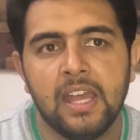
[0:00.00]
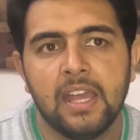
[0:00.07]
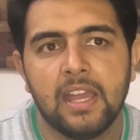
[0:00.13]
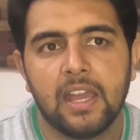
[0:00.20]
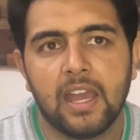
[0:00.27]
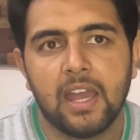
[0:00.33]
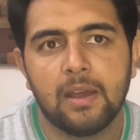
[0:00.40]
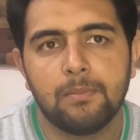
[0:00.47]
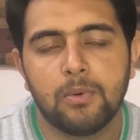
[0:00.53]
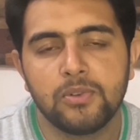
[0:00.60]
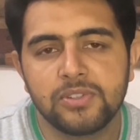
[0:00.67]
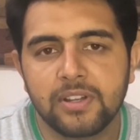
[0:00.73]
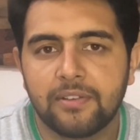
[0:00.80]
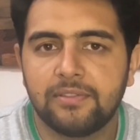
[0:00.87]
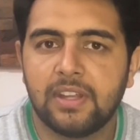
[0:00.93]
In
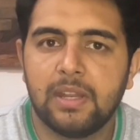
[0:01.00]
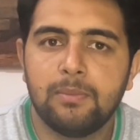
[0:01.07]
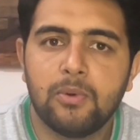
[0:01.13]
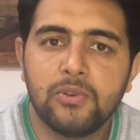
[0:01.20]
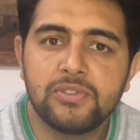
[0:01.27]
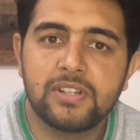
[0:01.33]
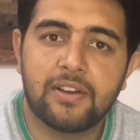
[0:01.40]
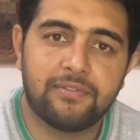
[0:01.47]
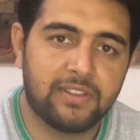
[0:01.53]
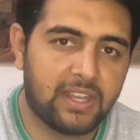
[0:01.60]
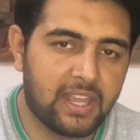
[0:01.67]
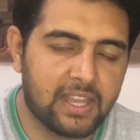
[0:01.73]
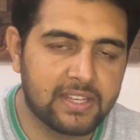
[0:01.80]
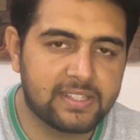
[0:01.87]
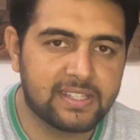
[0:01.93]
most of the
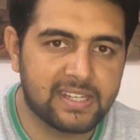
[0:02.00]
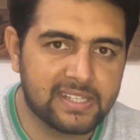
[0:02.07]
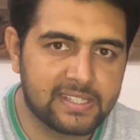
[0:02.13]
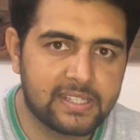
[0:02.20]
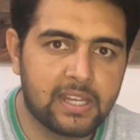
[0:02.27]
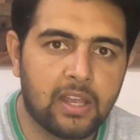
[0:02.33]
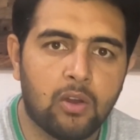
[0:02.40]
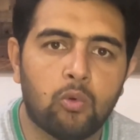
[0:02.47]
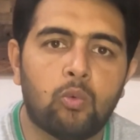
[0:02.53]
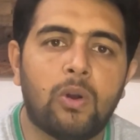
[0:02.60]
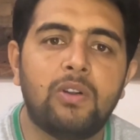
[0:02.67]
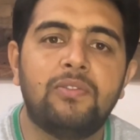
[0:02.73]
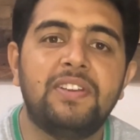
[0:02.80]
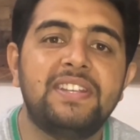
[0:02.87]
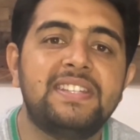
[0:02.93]
cases,
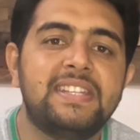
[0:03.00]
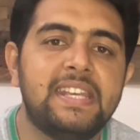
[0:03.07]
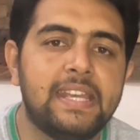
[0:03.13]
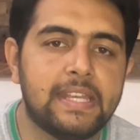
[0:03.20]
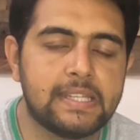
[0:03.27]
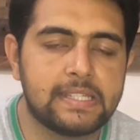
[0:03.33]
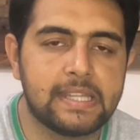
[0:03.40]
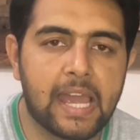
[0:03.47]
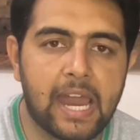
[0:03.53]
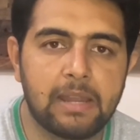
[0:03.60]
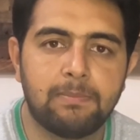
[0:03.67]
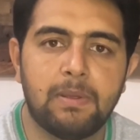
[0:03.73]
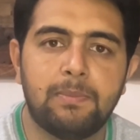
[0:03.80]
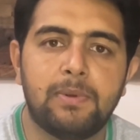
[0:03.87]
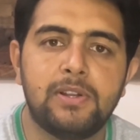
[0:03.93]
what we see is that
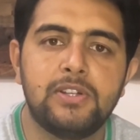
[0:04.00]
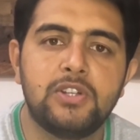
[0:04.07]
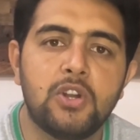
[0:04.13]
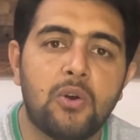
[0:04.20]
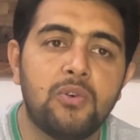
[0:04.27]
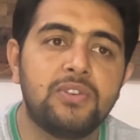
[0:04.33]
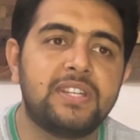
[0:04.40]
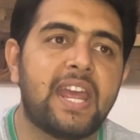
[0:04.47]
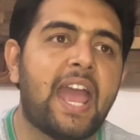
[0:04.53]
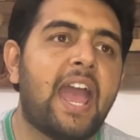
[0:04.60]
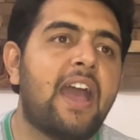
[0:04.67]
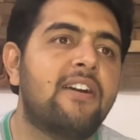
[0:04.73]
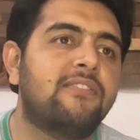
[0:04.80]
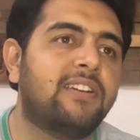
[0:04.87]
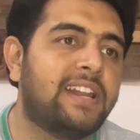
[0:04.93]
people don't
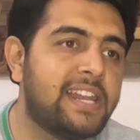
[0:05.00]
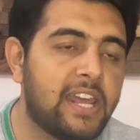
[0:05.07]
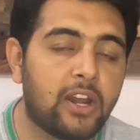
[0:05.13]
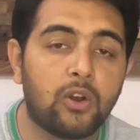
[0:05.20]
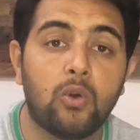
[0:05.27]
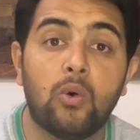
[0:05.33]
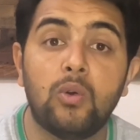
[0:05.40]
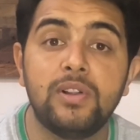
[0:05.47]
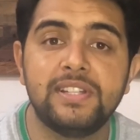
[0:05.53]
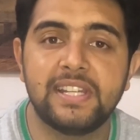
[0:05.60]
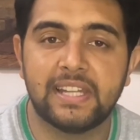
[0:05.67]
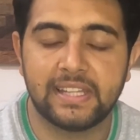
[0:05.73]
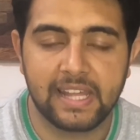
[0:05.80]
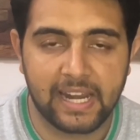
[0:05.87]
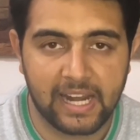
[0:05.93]
have clear goals
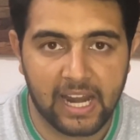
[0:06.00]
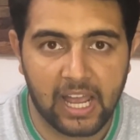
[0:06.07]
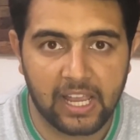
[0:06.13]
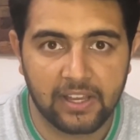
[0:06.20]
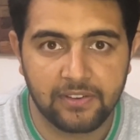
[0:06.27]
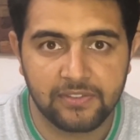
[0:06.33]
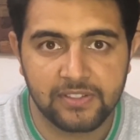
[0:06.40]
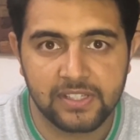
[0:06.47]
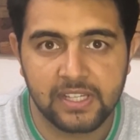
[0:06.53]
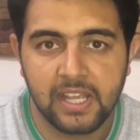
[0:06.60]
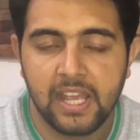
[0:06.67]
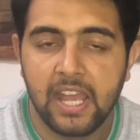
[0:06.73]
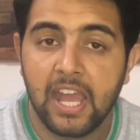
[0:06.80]
in their lives.